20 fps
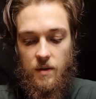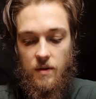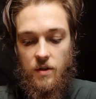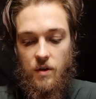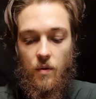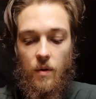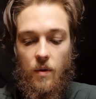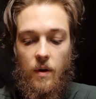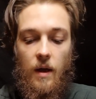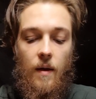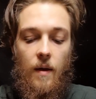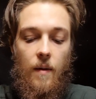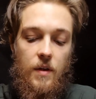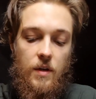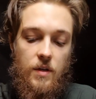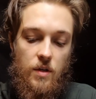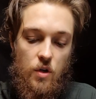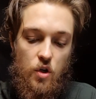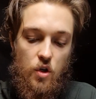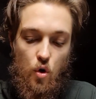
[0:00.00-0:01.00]
So
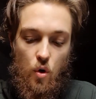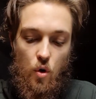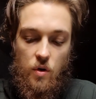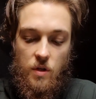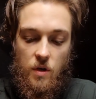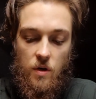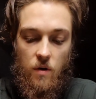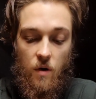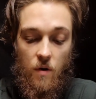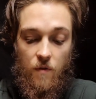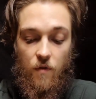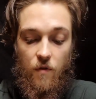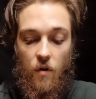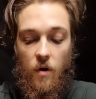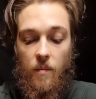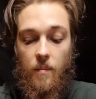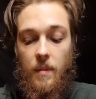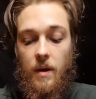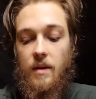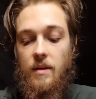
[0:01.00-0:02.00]
this short and long
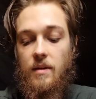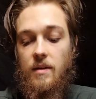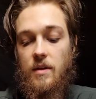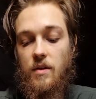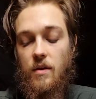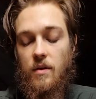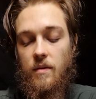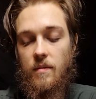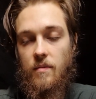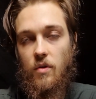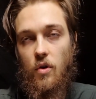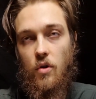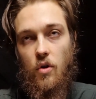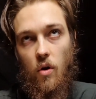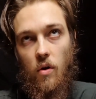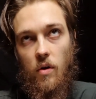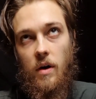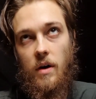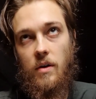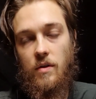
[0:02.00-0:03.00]
form does not
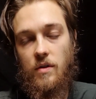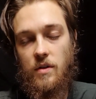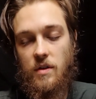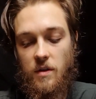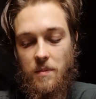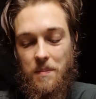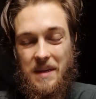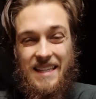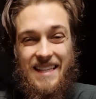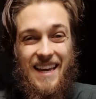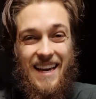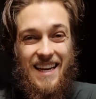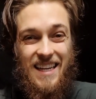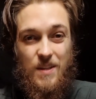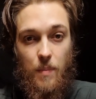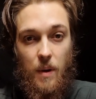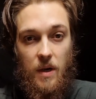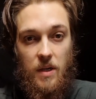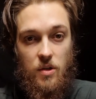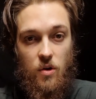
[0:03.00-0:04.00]
longer content, but
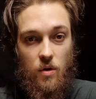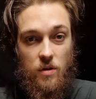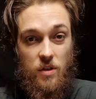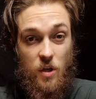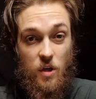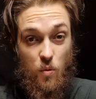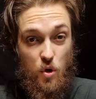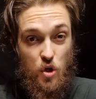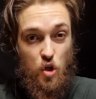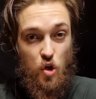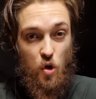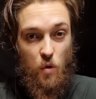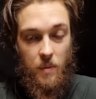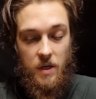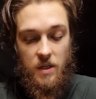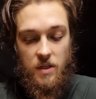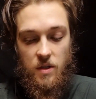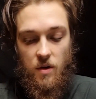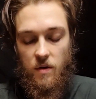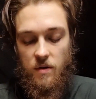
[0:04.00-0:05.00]
text-based content,
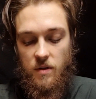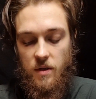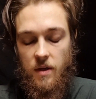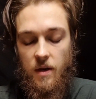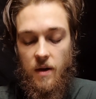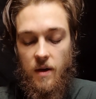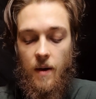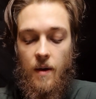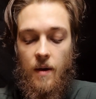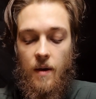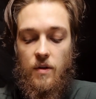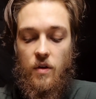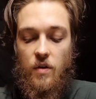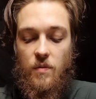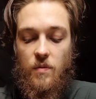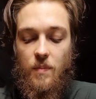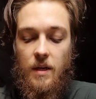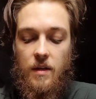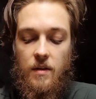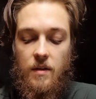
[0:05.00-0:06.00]
visual-based content. So this
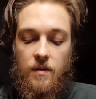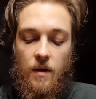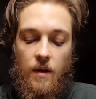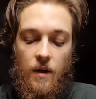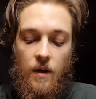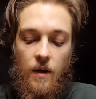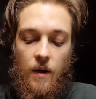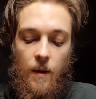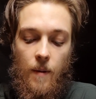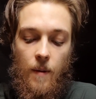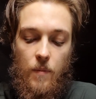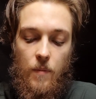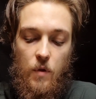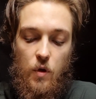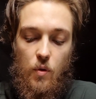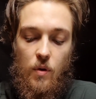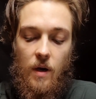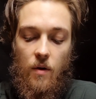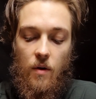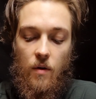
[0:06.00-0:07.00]
means you
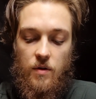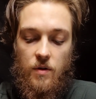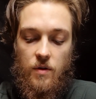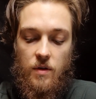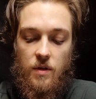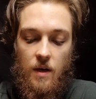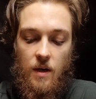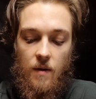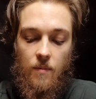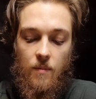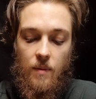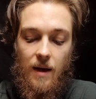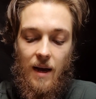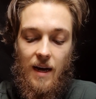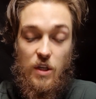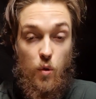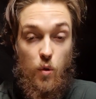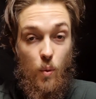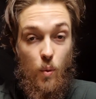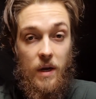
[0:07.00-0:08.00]
can also say a
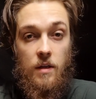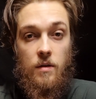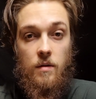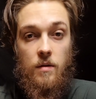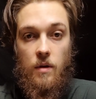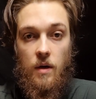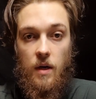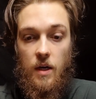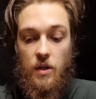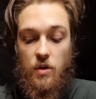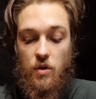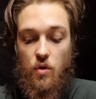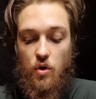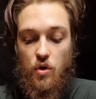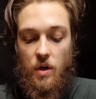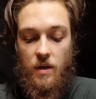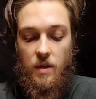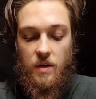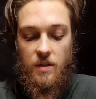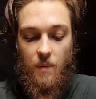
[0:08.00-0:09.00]
tweet is
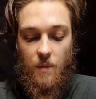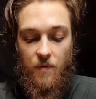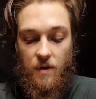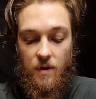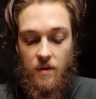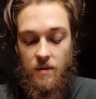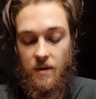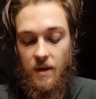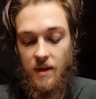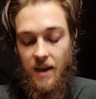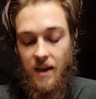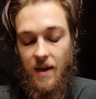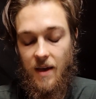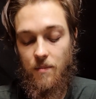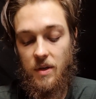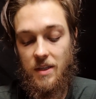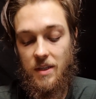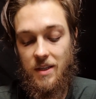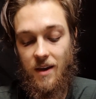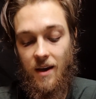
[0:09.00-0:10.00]
usually something that can
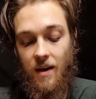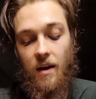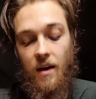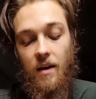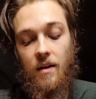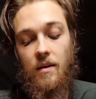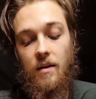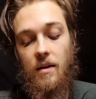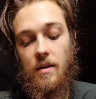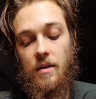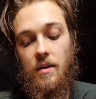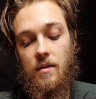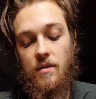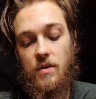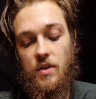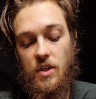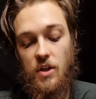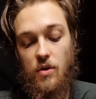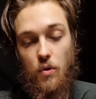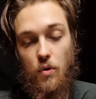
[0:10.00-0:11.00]
be said in
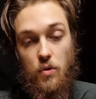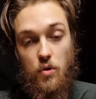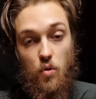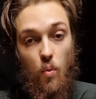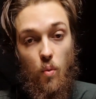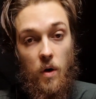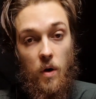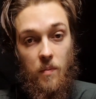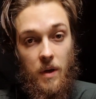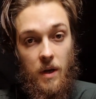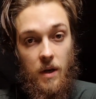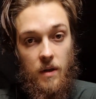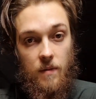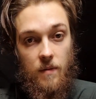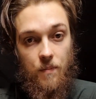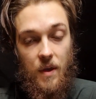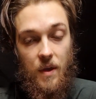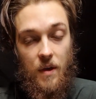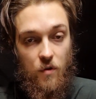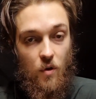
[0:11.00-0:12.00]
0 to 1 minute
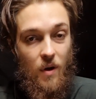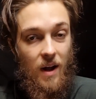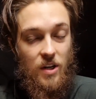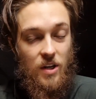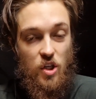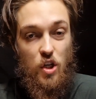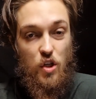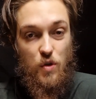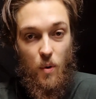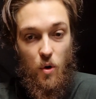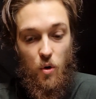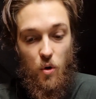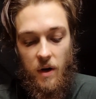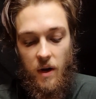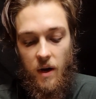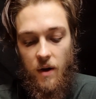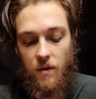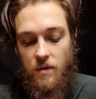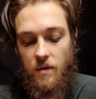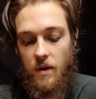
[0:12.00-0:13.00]
if you actually spoke it
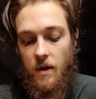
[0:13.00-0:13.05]
out.